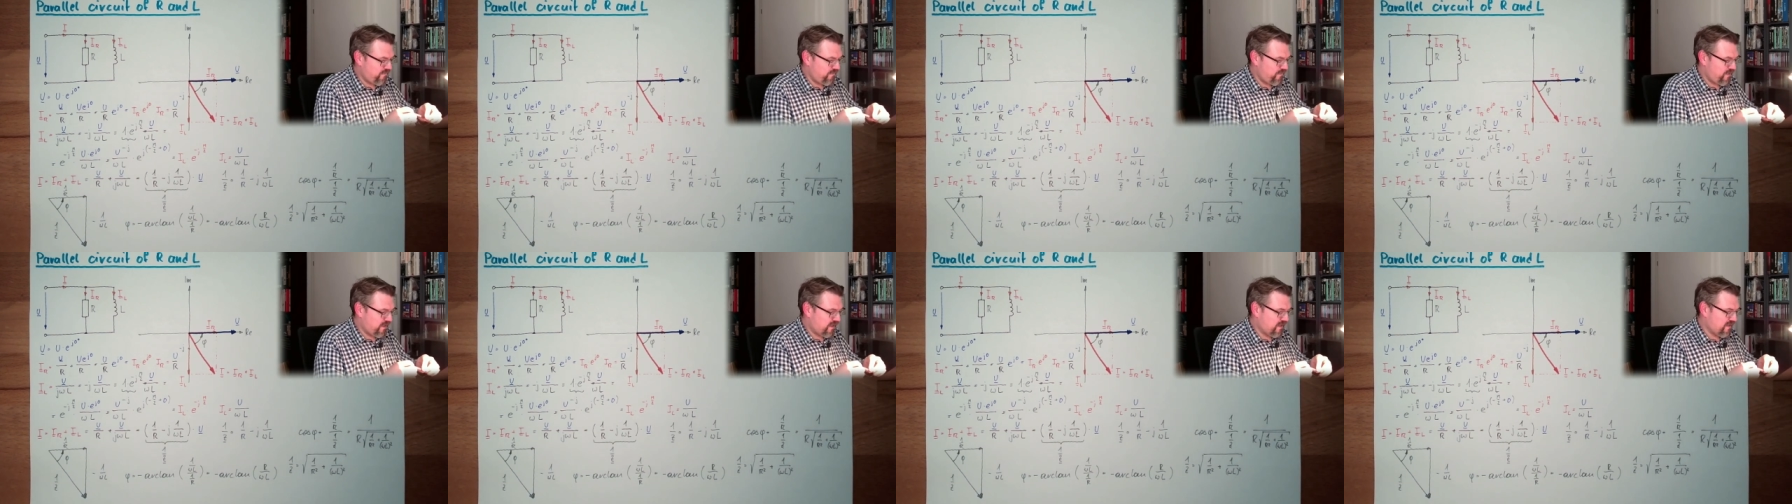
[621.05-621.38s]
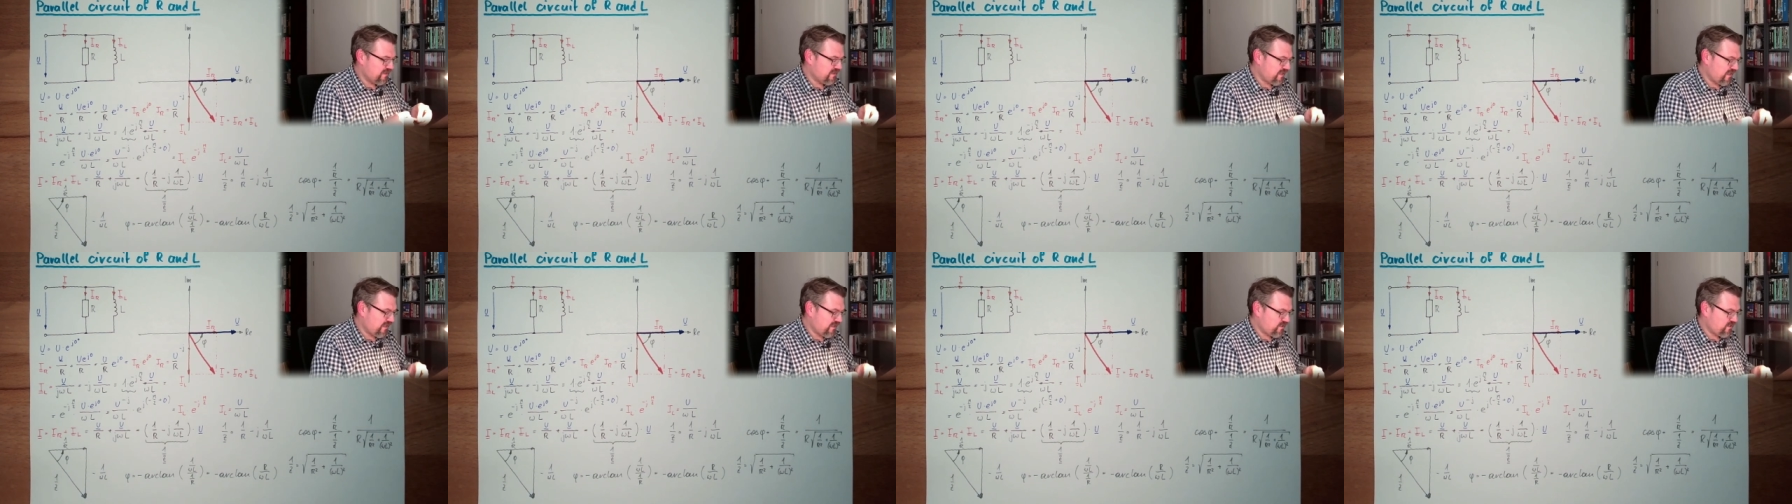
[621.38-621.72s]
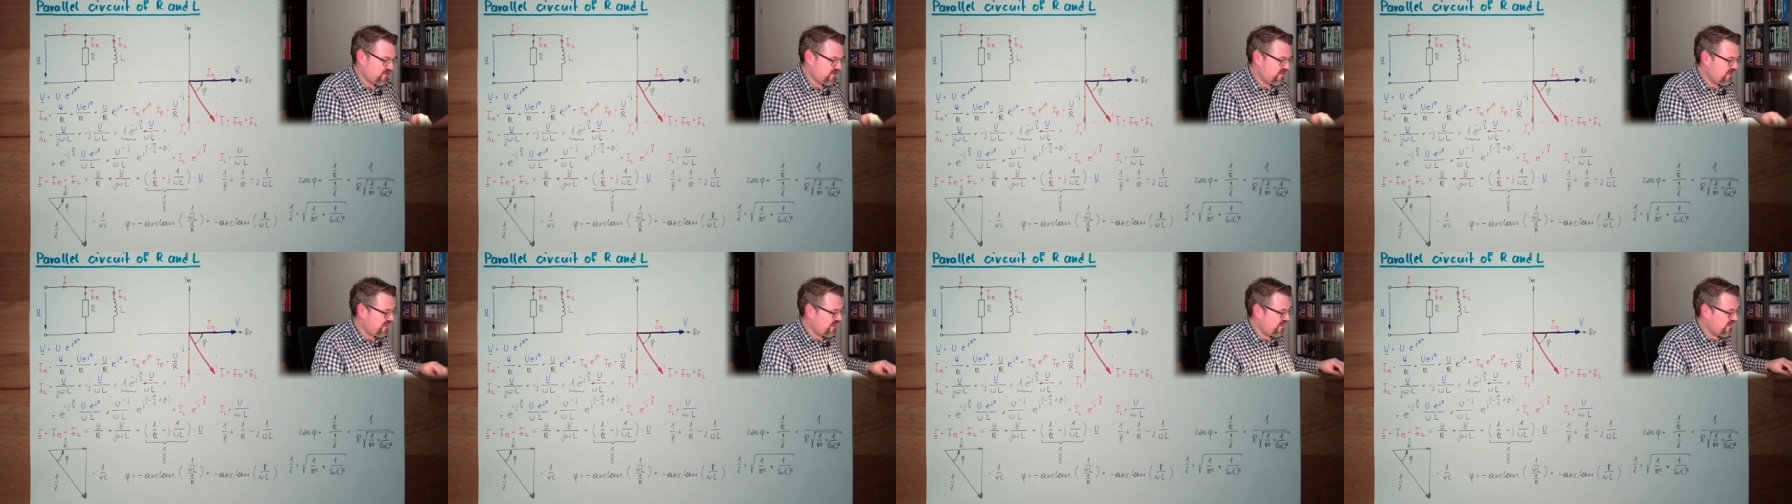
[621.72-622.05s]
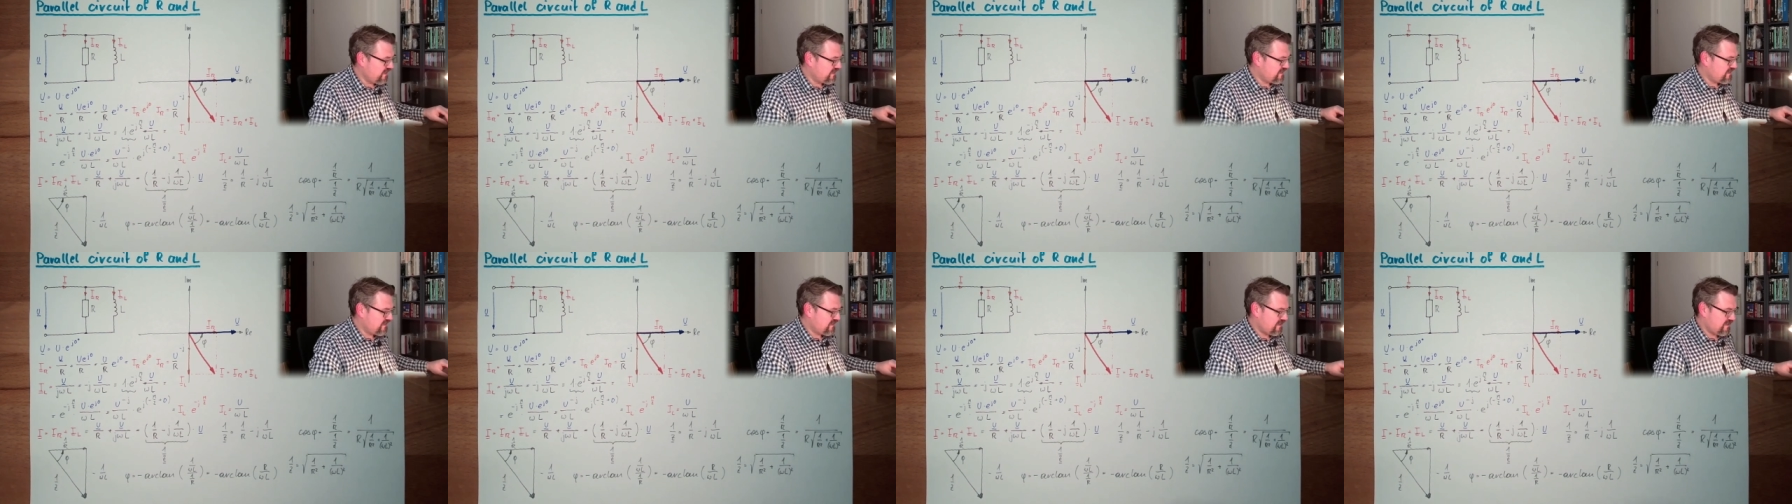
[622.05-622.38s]
because actually
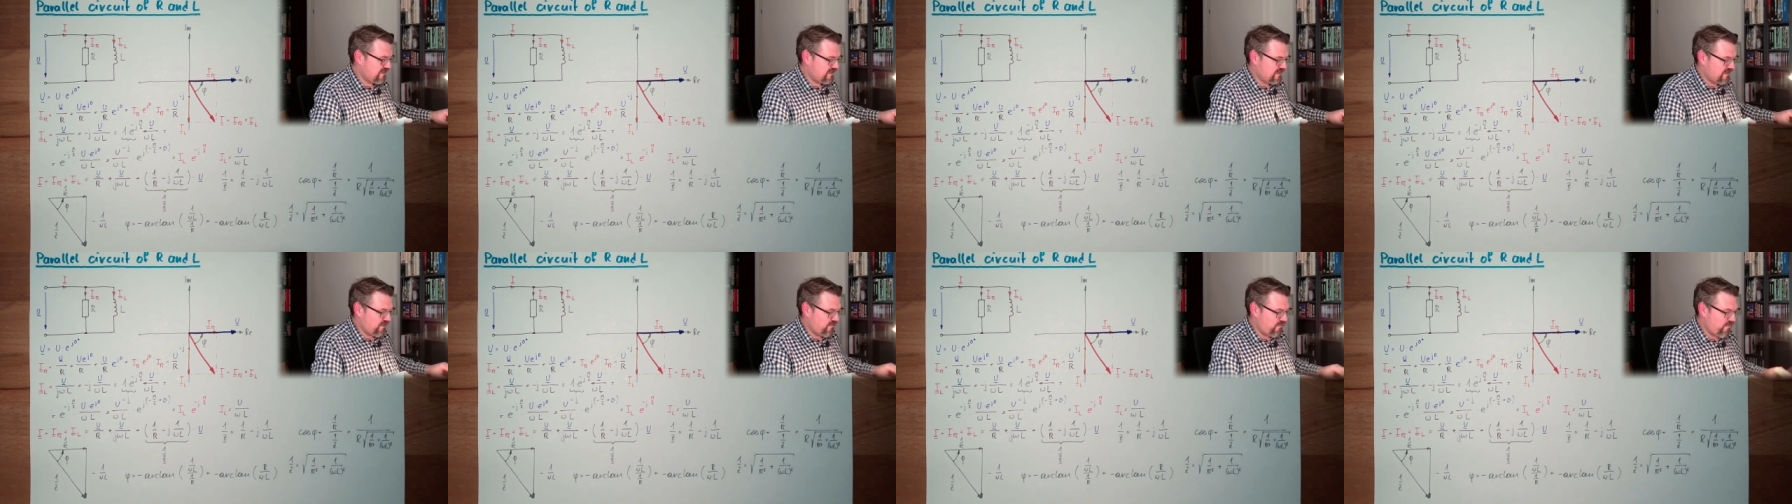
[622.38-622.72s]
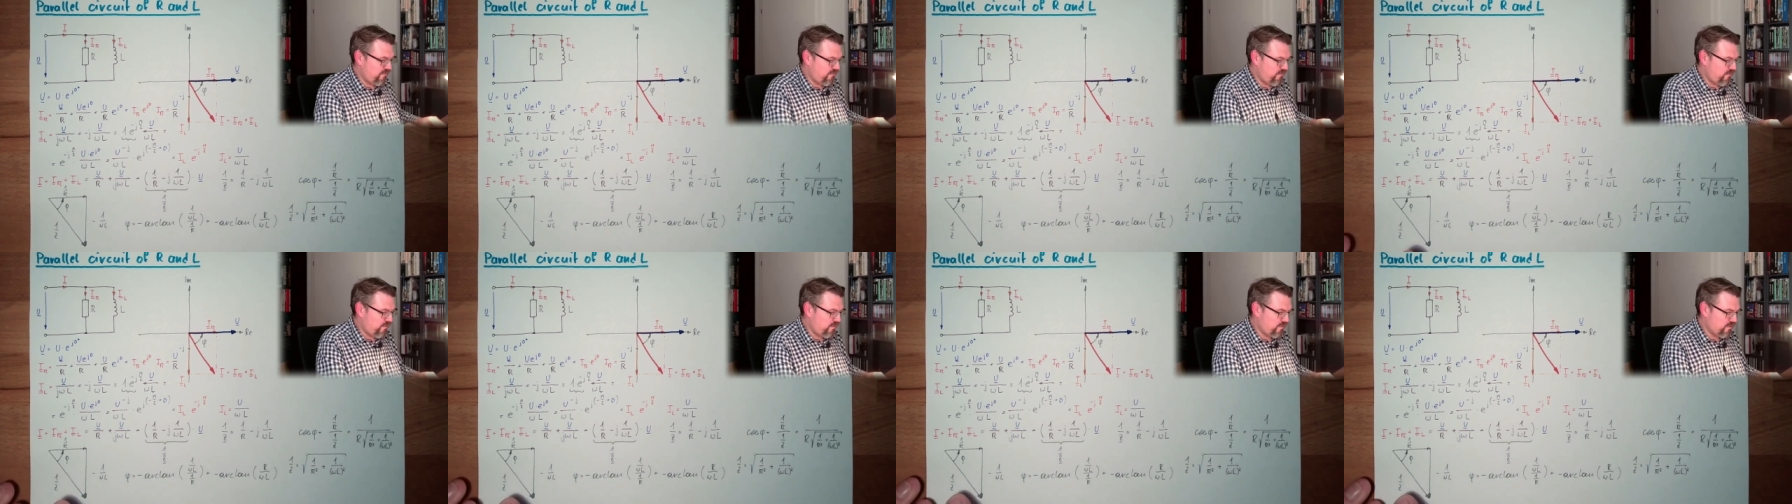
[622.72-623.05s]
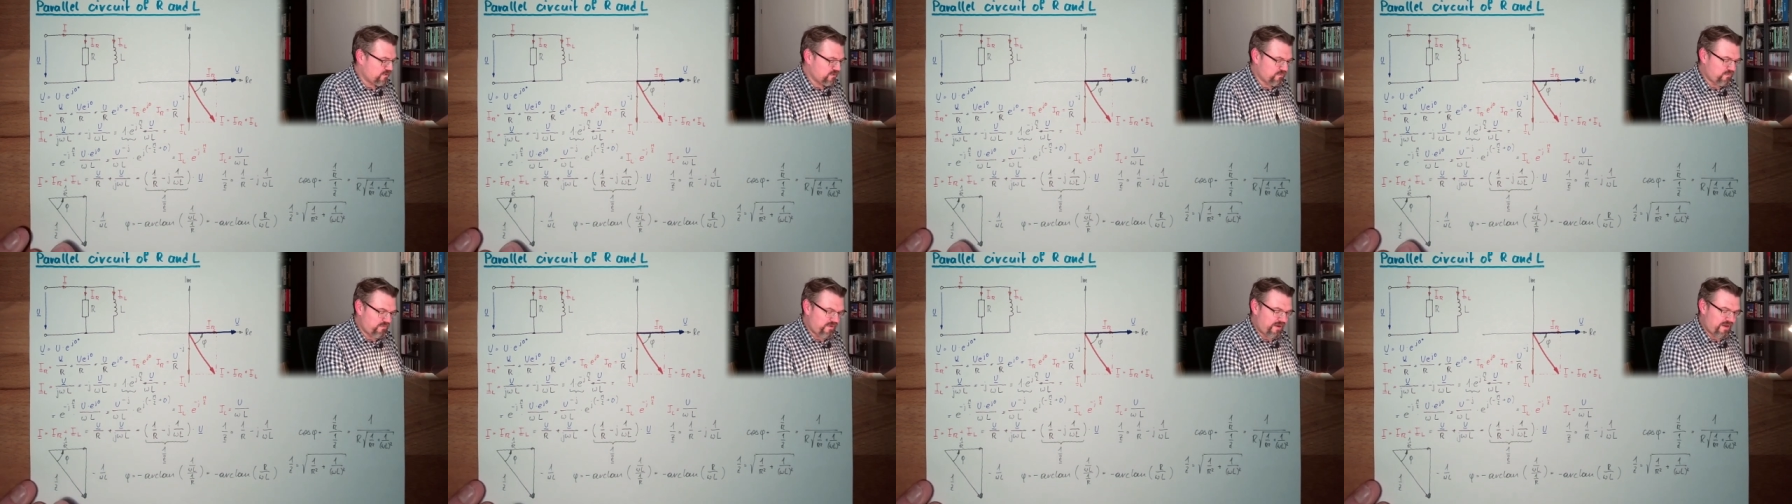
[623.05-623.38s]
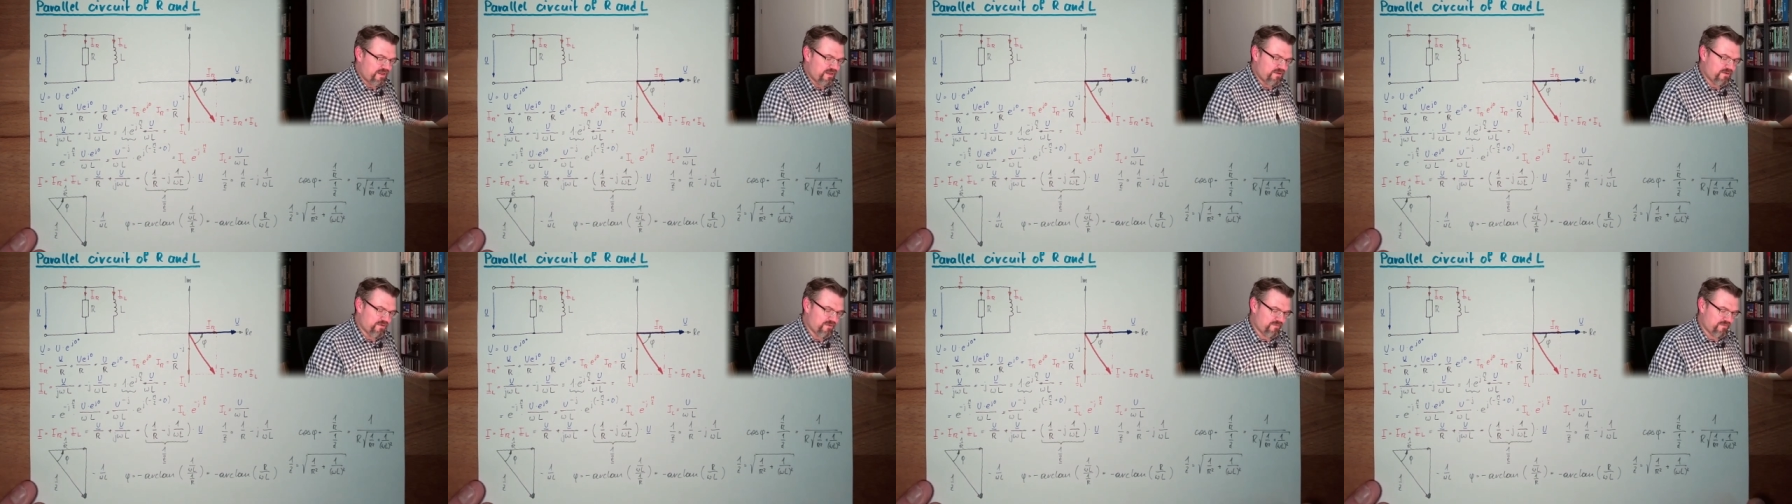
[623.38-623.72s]
it's, it's the reverse
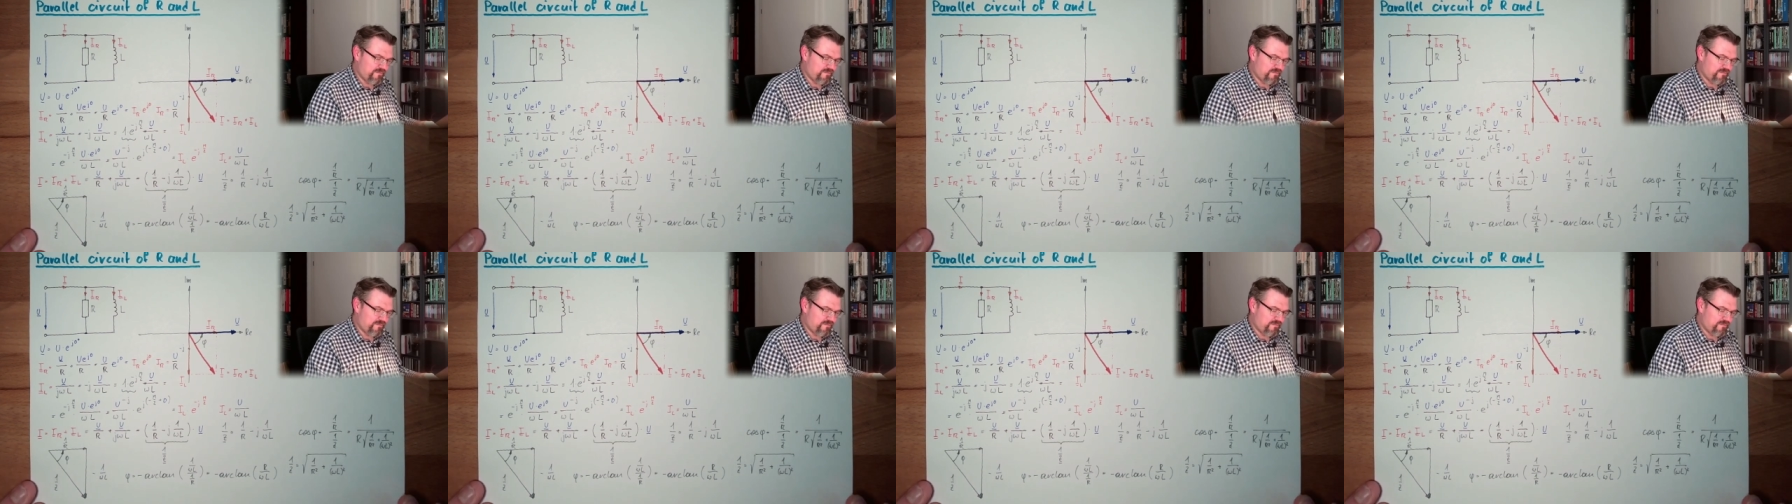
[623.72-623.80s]
value.